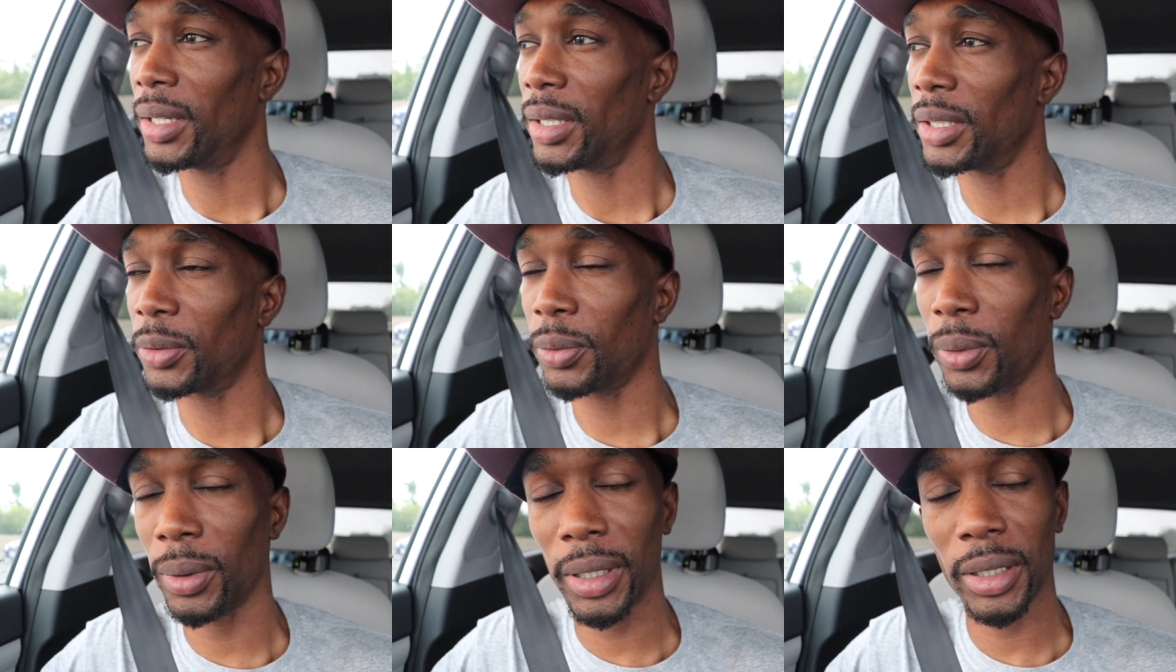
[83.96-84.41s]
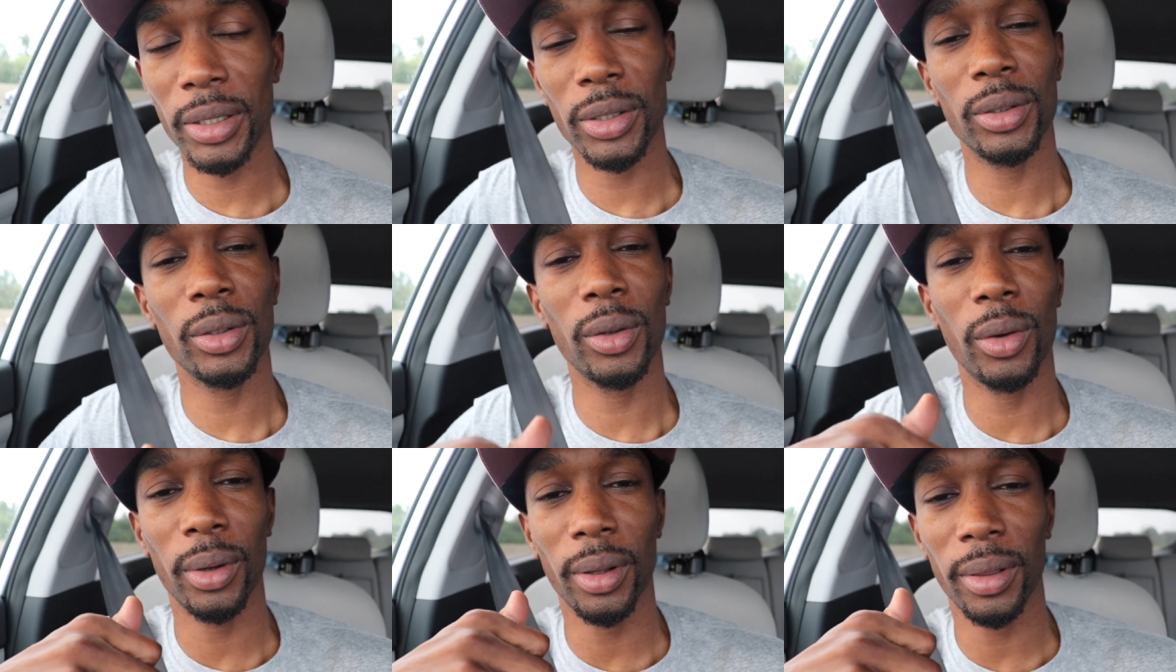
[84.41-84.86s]
Just want to let you
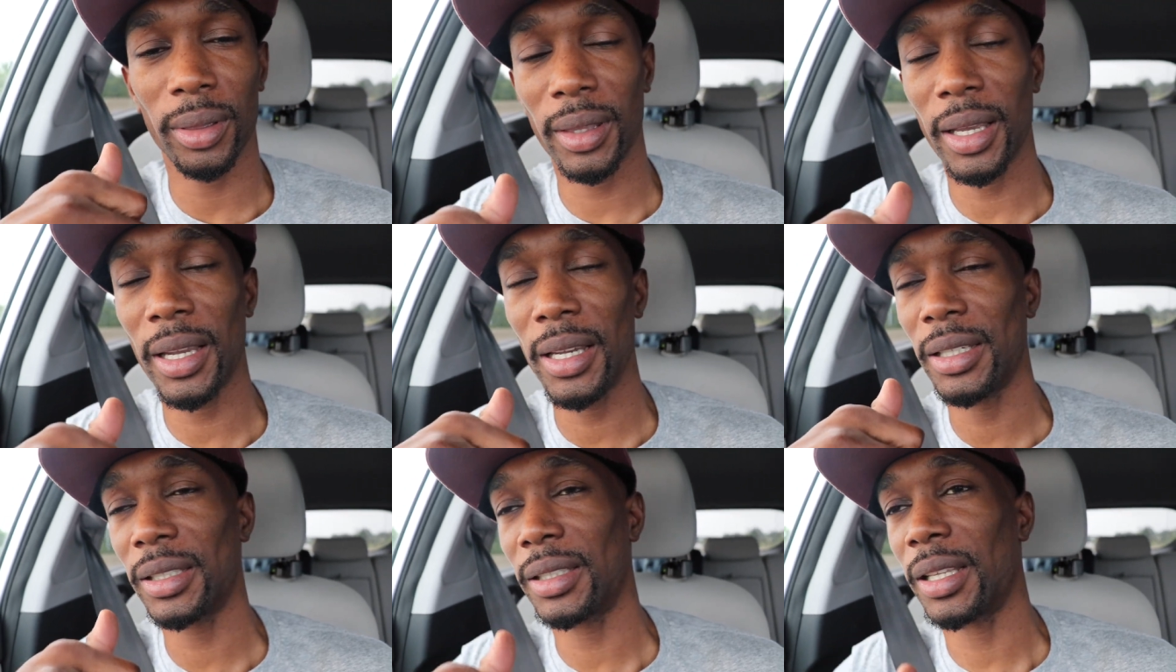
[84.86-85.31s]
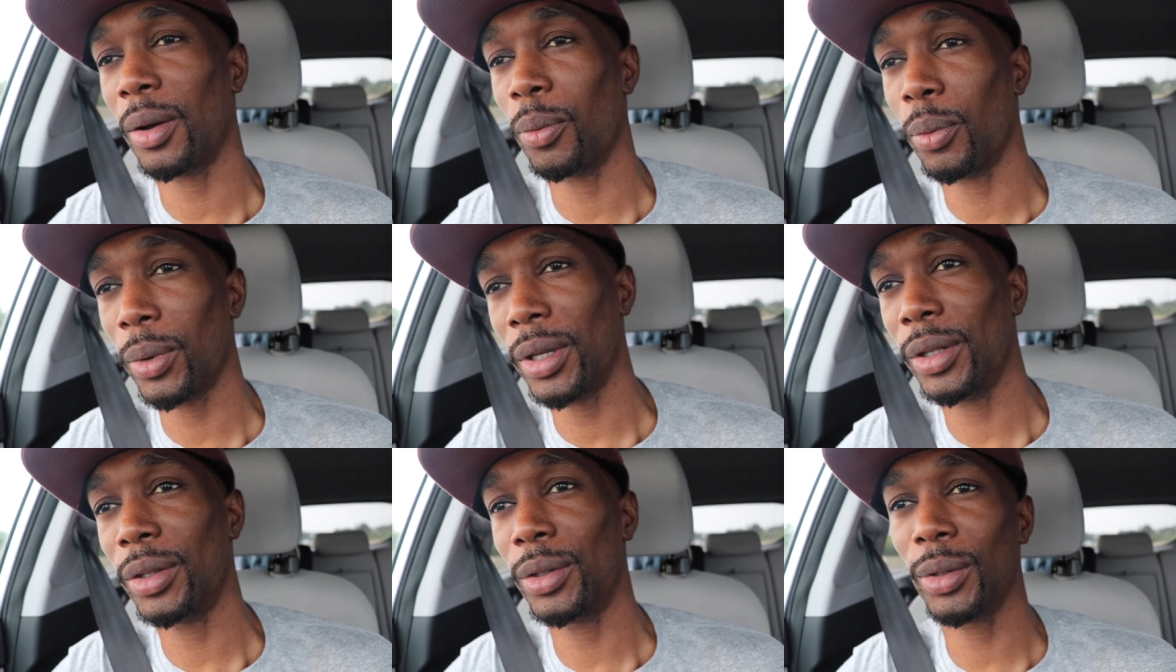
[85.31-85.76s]
know the things that
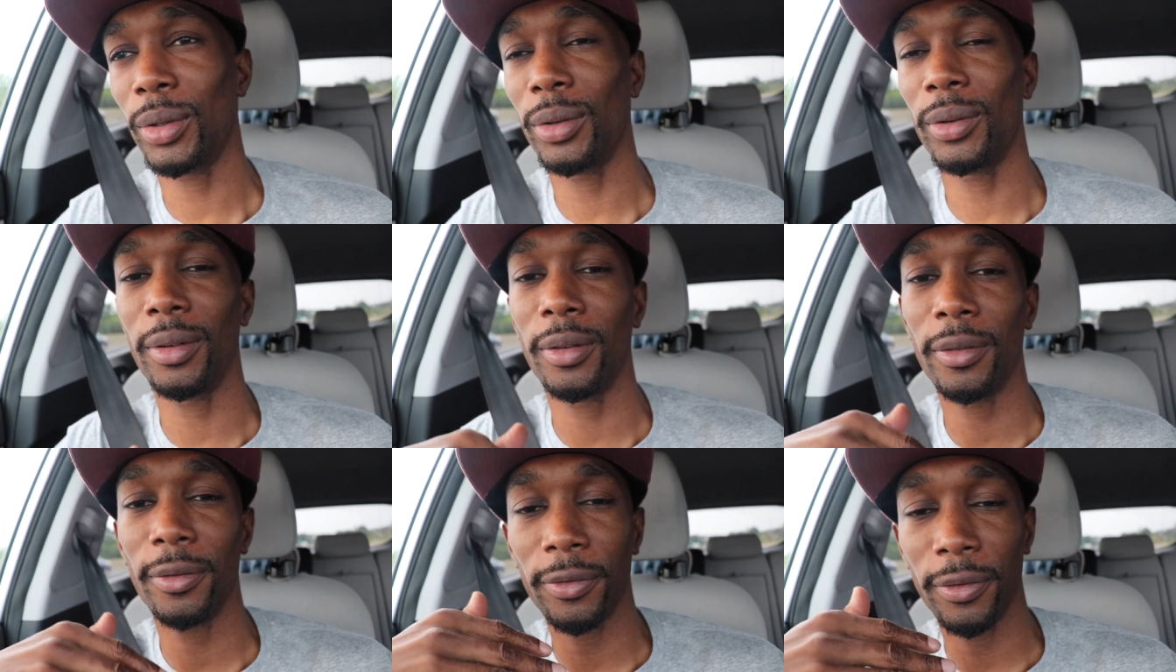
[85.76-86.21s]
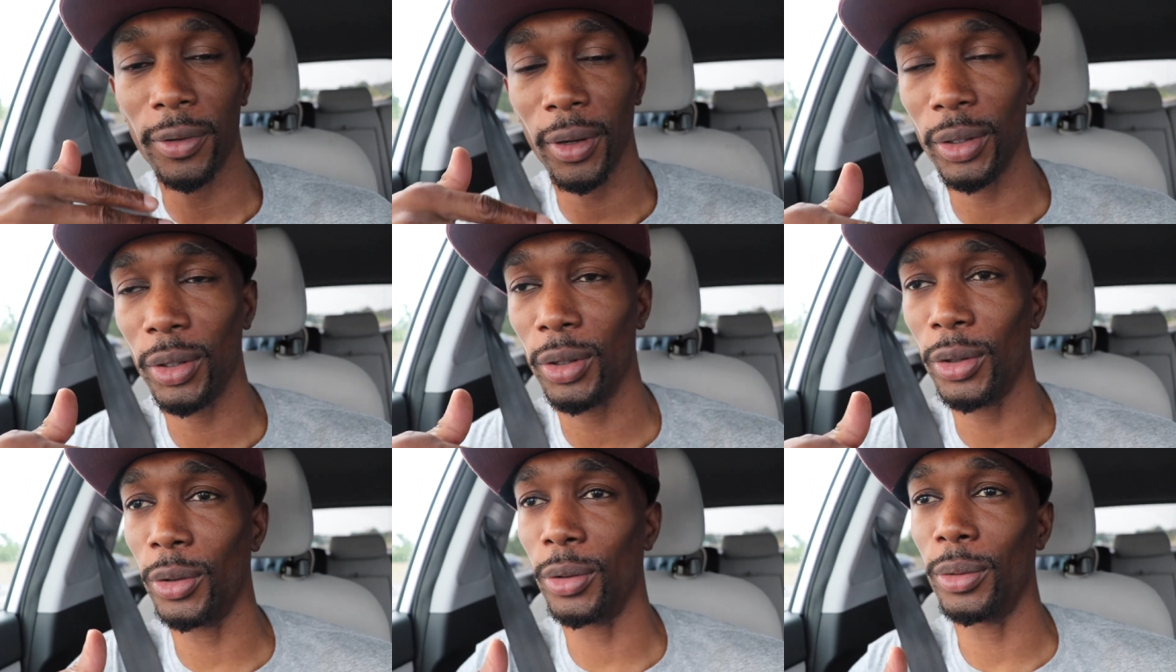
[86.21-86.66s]
we do for
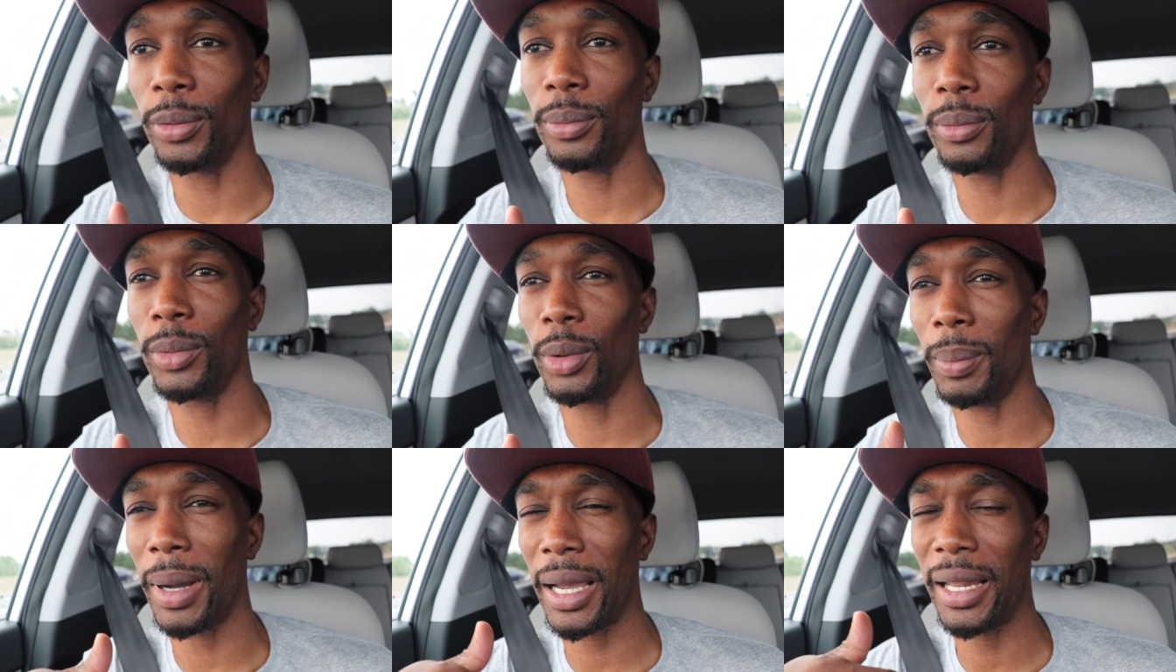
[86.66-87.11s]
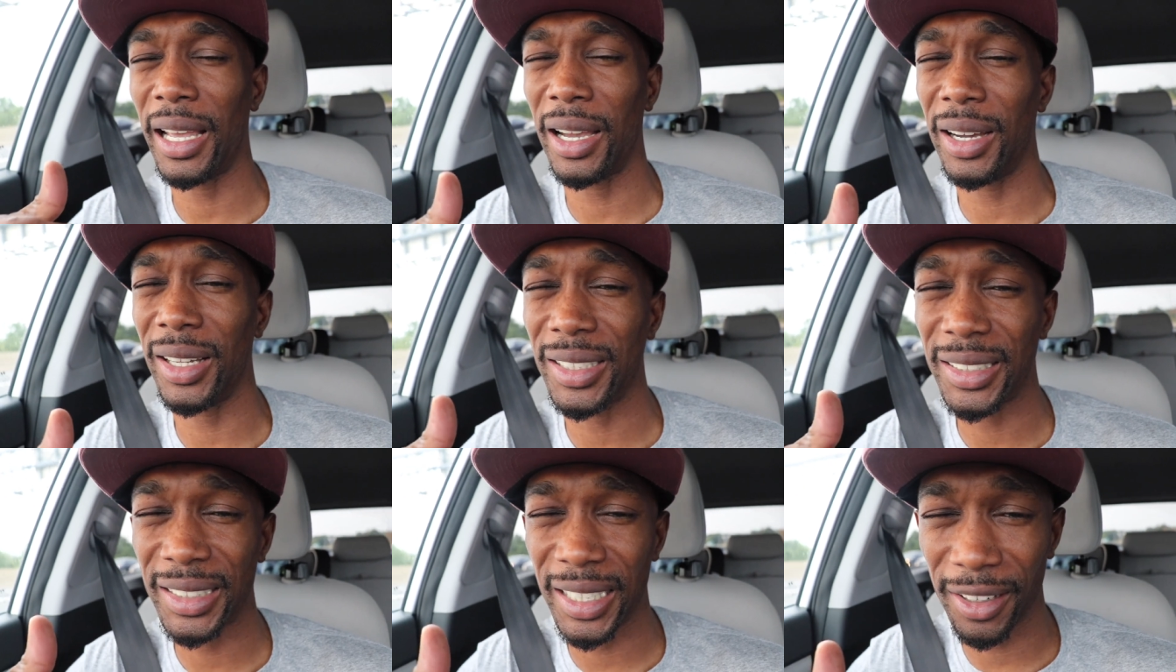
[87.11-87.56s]
you might not
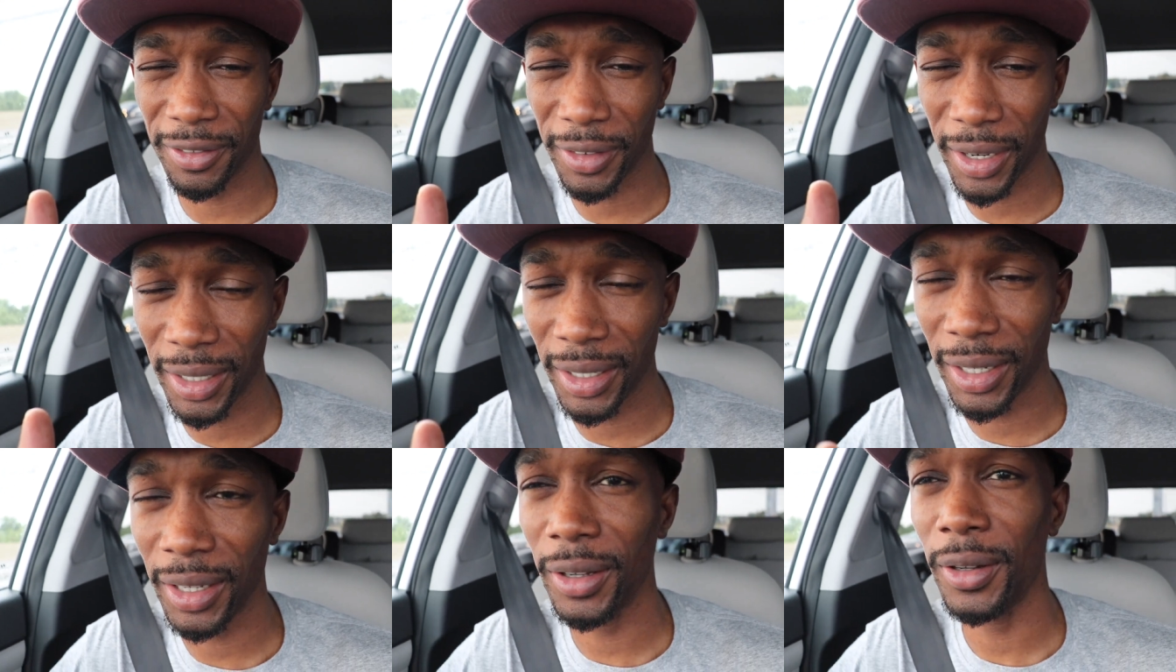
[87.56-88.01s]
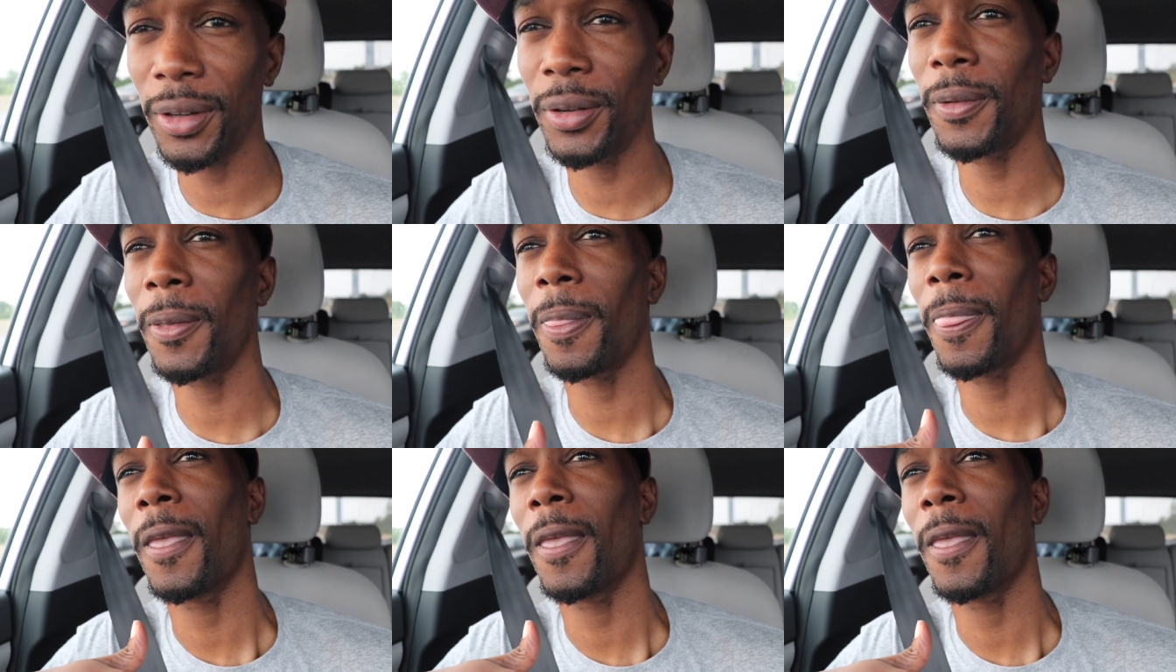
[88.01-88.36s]
understand right now,